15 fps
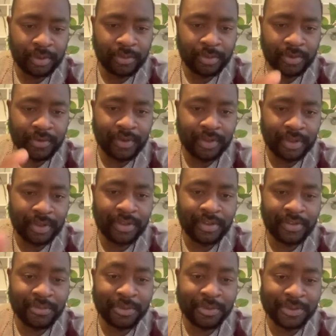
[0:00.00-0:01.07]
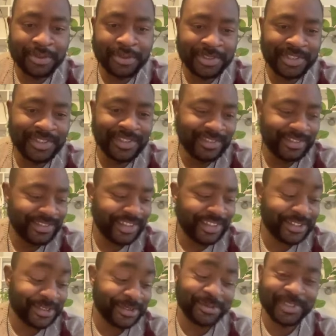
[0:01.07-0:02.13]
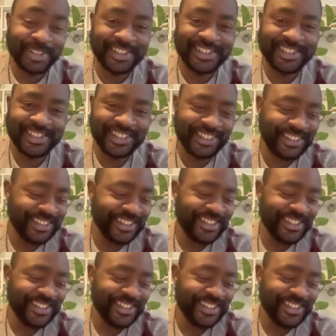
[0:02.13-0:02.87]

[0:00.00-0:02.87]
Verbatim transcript: because I think there's more to it than just what I said.